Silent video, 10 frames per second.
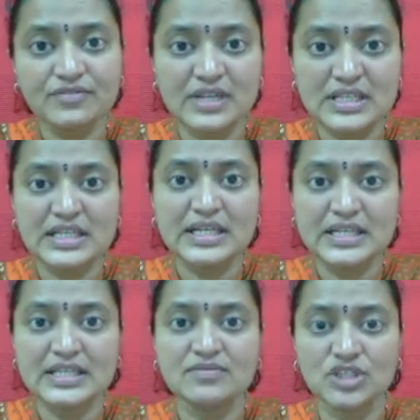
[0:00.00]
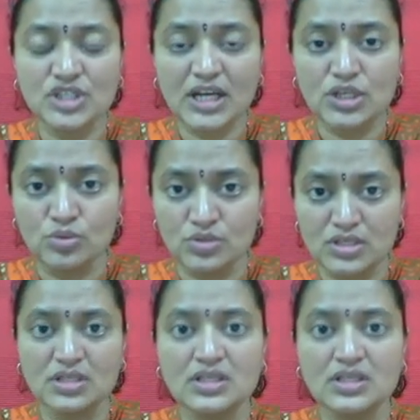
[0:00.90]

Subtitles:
facilities which are used,